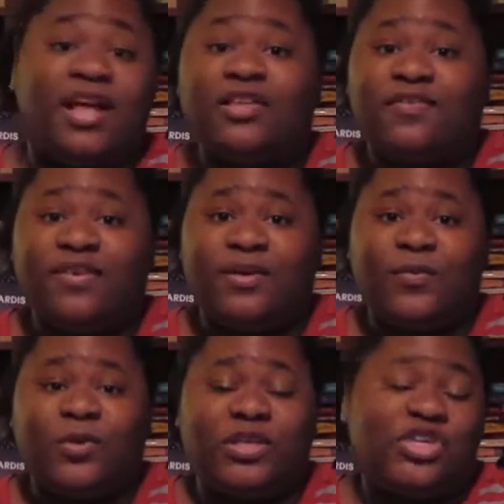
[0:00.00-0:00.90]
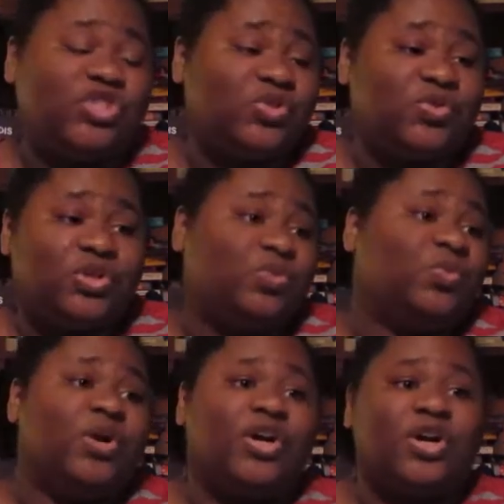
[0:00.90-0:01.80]
elephant will lead you to
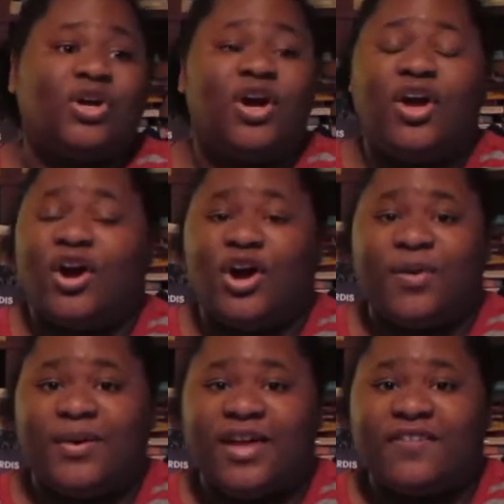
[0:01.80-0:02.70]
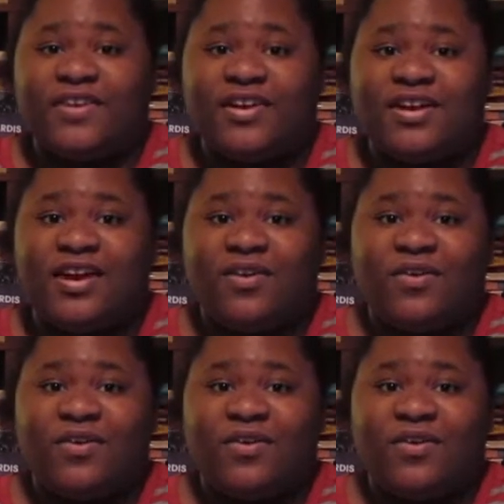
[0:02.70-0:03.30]
her or whatever,